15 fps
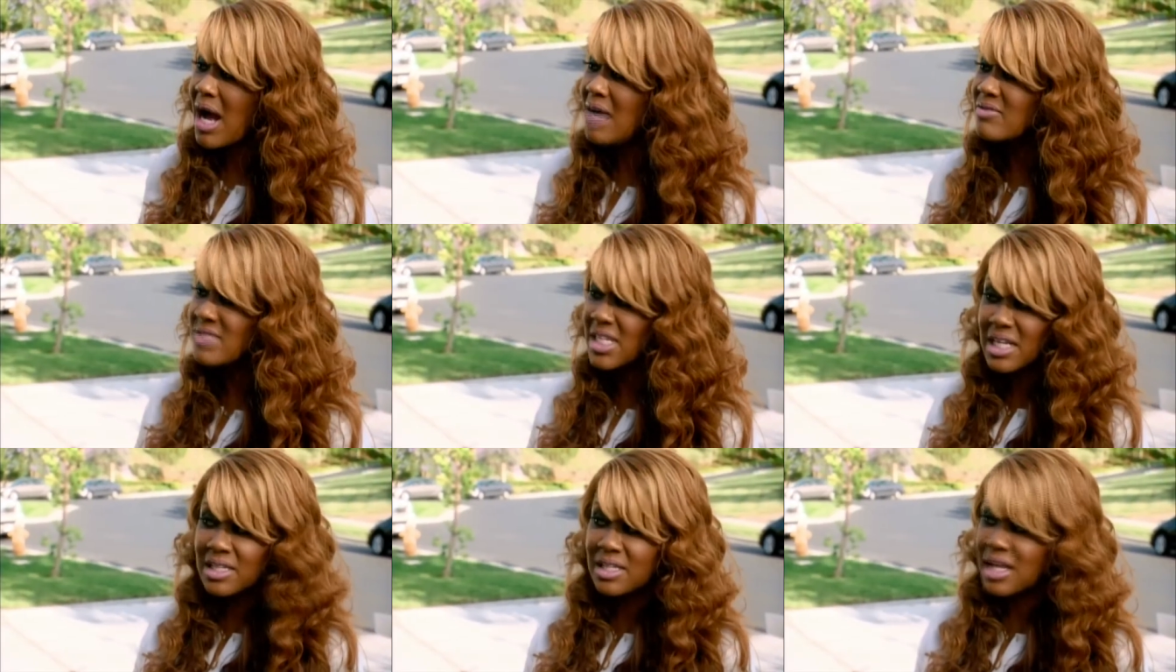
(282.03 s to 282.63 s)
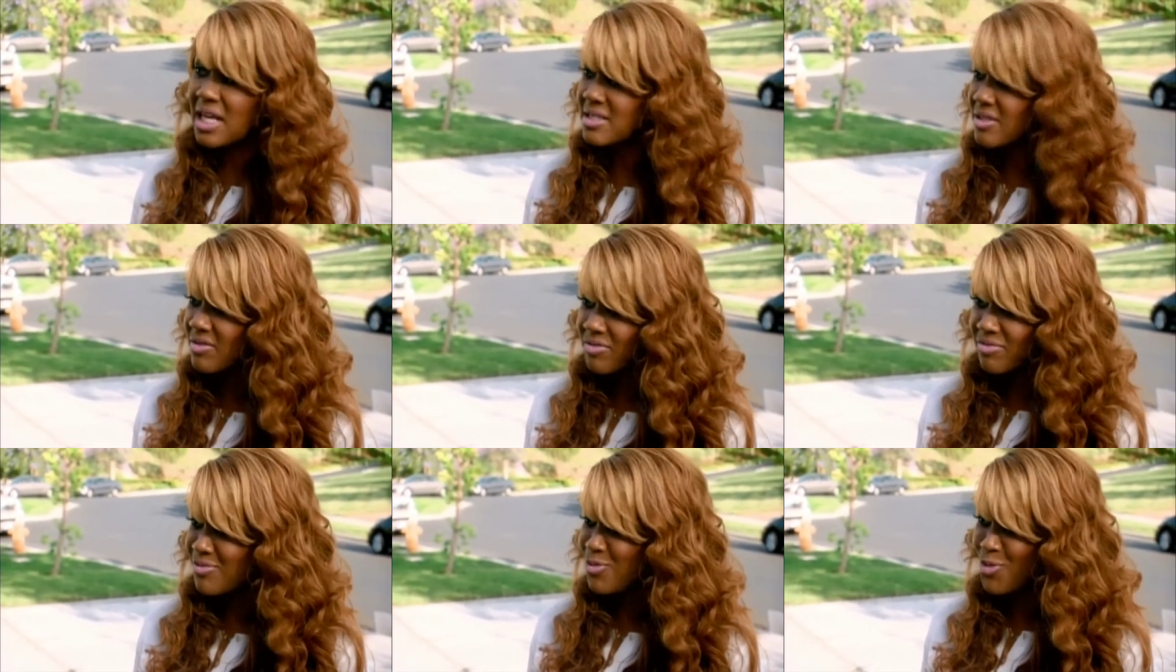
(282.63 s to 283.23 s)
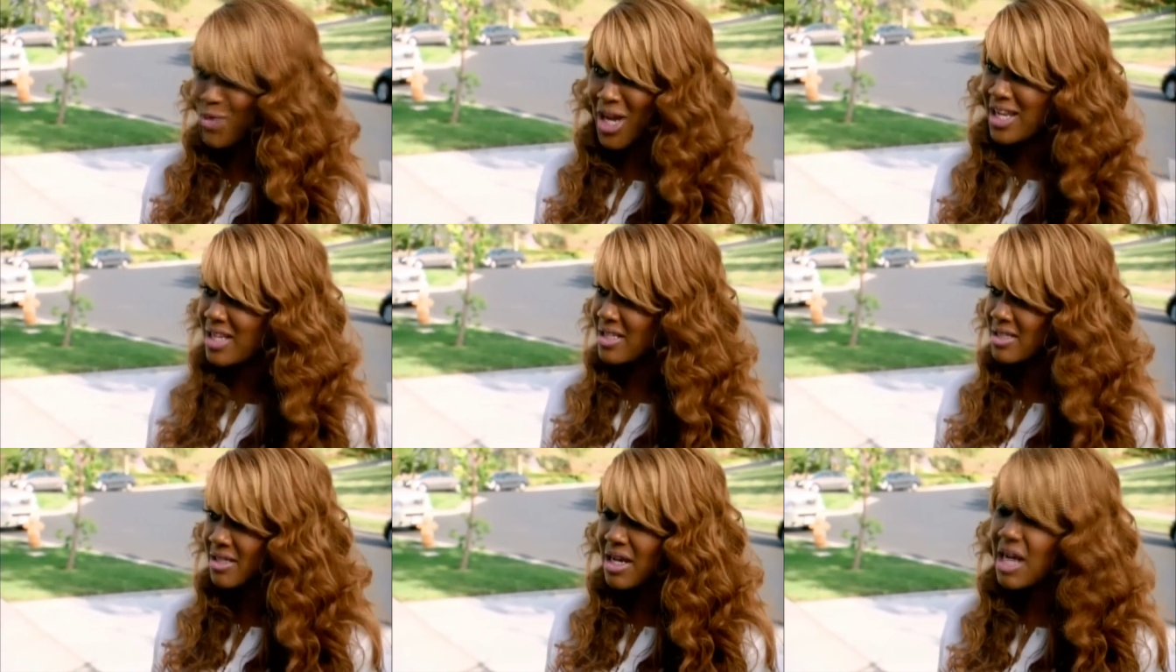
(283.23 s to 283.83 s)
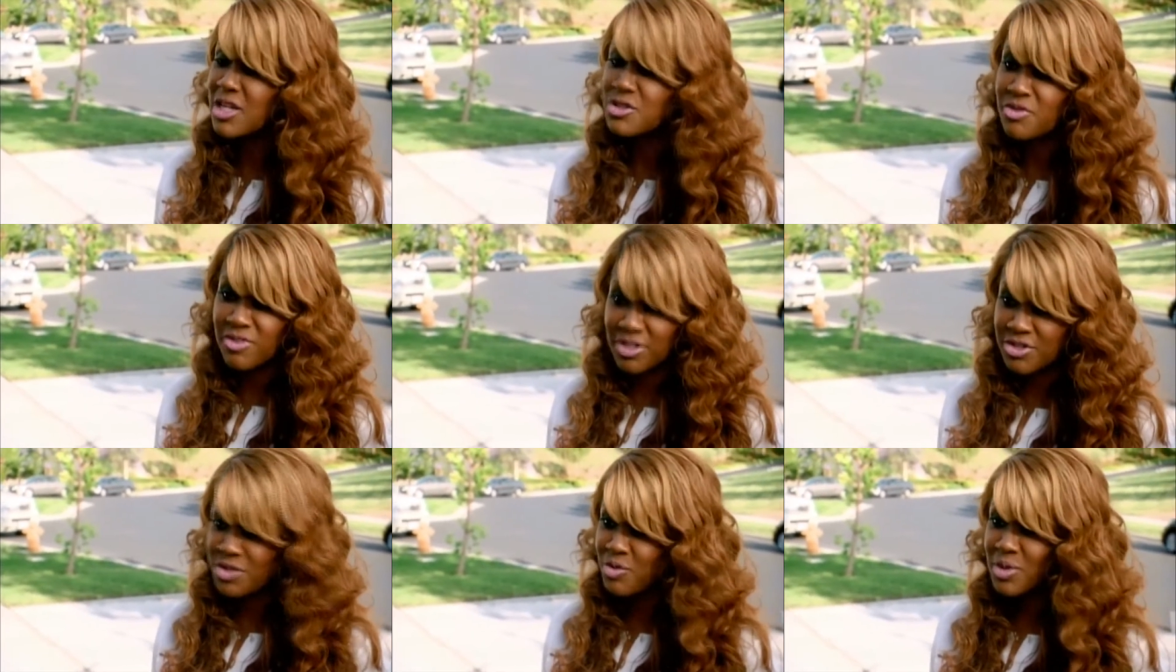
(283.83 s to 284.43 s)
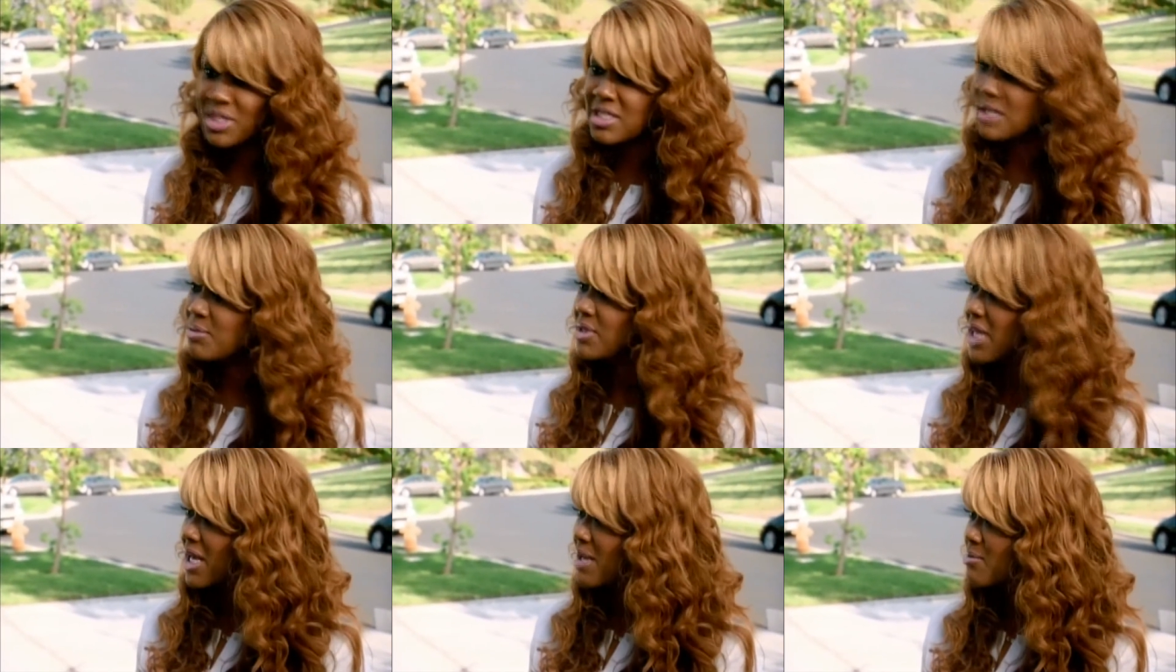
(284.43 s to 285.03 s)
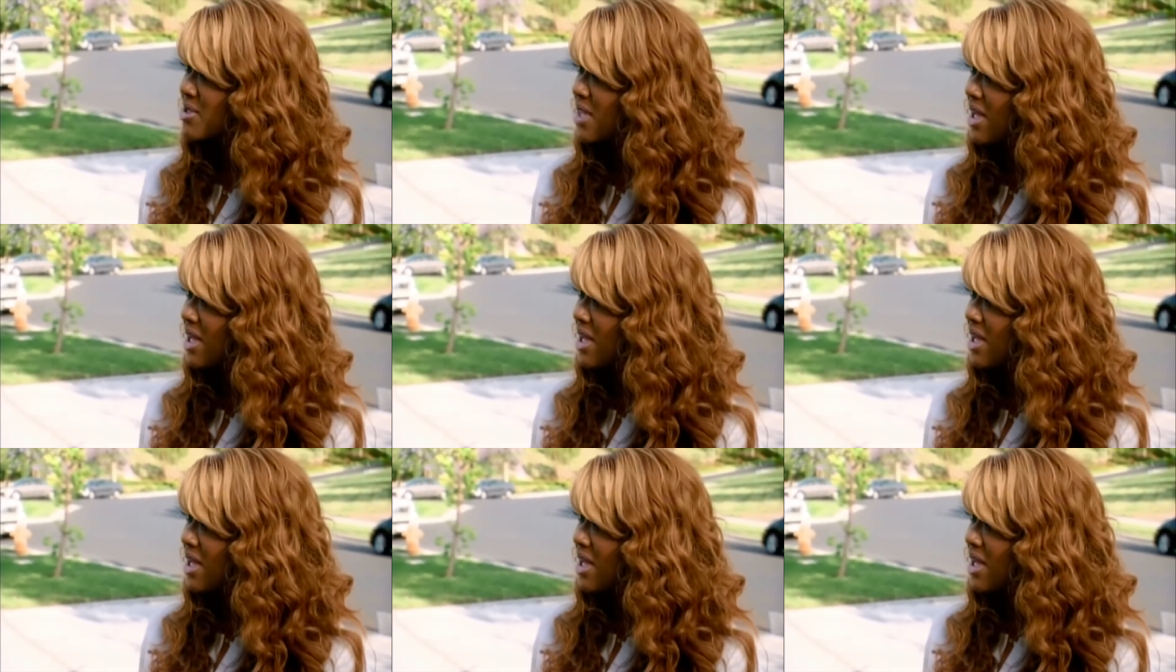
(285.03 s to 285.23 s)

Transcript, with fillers: I've done lots of weddings, controversial ones sometimes.